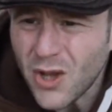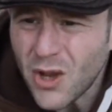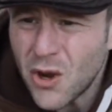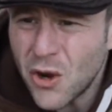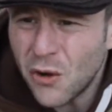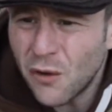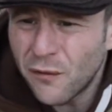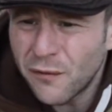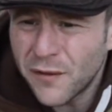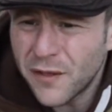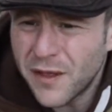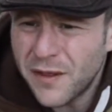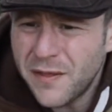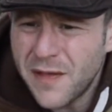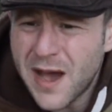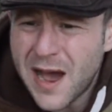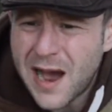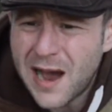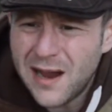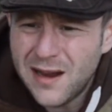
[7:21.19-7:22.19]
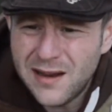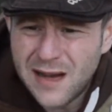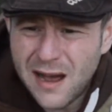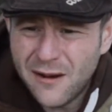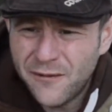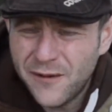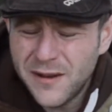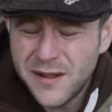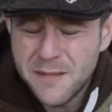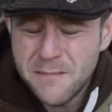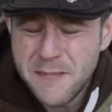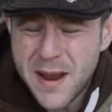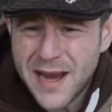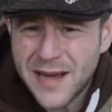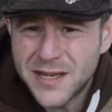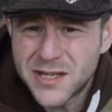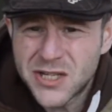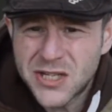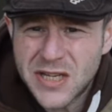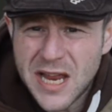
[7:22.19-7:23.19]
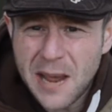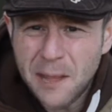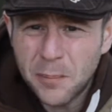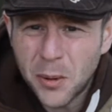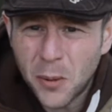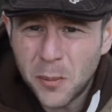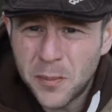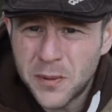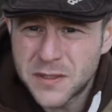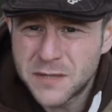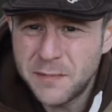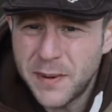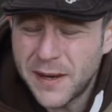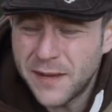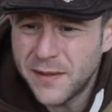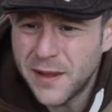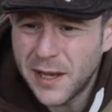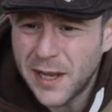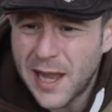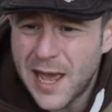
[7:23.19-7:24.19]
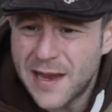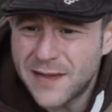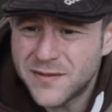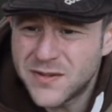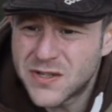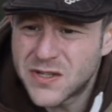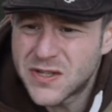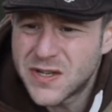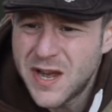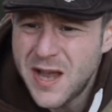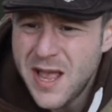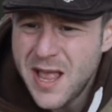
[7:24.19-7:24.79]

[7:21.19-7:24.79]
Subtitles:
And other than that, I think the main step up has been the leads.